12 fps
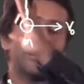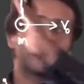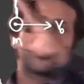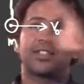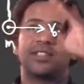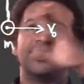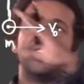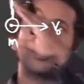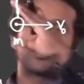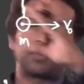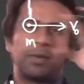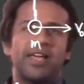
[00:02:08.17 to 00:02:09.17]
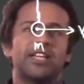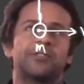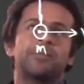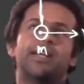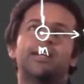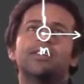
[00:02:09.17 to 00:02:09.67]
its
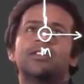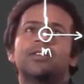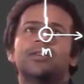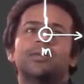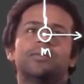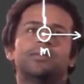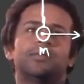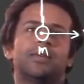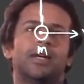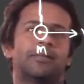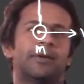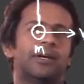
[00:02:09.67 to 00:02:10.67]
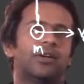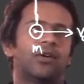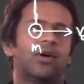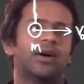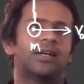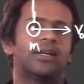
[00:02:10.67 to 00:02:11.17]
displacement, so let me
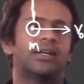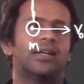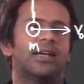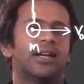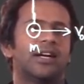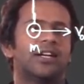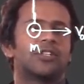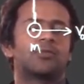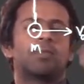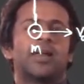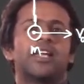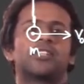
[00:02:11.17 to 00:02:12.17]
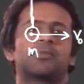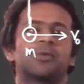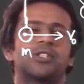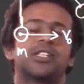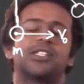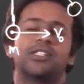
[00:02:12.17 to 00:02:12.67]
draw it in a displaced
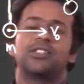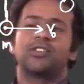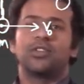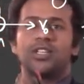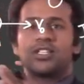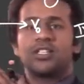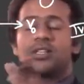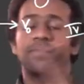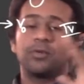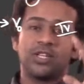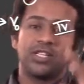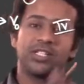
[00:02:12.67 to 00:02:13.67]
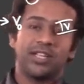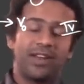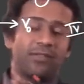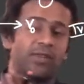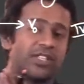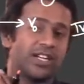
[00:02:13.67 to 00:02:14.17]
position. So this is a position
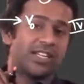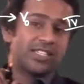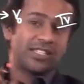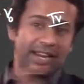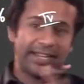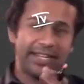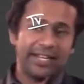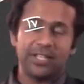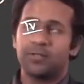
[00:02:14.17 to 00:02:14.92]
in which it is slightly